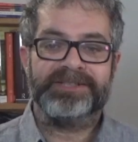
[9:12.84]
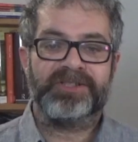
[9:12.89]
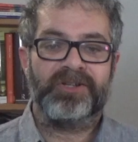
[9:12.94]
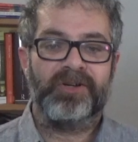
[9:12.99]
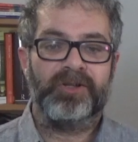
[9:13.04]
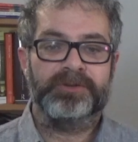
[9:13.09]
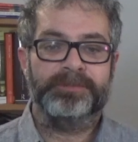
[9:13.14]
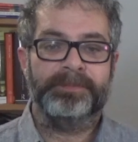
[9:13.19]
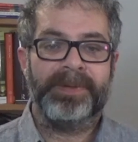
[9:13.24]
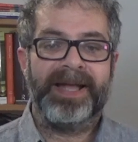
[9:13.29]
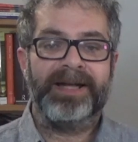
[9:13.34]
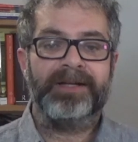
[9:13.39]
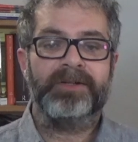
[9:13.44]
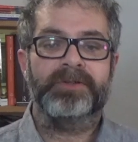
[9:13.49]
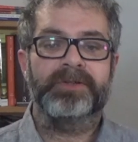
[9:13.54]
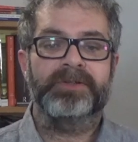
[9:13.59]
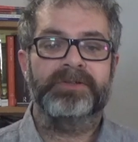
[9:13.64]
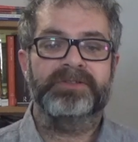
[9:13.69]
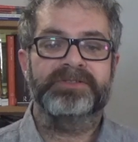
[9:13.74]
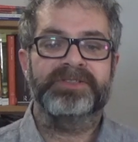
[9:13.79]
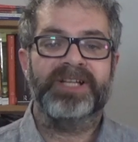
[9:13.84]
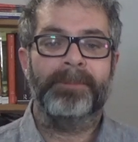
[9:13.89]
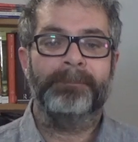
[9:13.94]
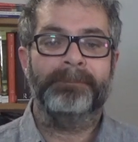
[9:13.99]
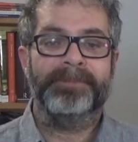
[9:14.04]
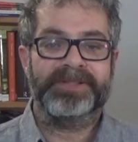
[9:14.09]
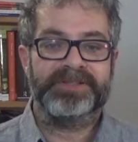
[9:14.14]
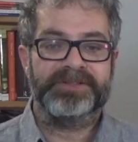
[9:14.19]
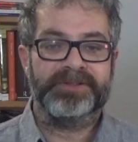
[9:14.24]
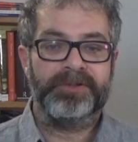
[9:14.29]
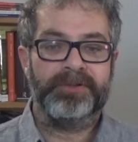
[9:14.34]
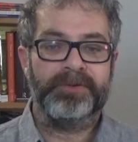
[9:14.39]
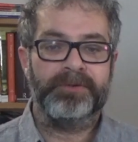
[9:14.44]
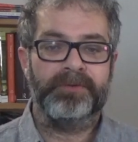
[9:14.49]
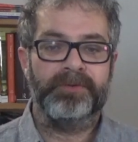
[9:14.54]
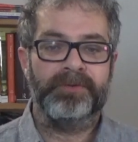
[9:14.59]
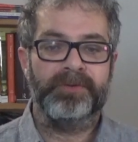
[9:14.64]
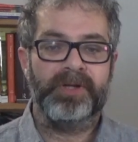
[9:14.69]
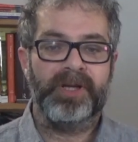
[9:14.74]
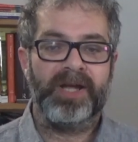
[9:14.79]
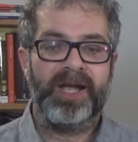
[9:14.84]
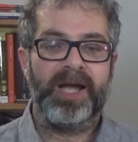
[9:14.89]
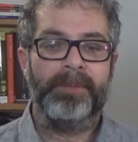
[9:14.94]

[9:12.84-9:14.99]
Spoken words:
called Banco No. 2,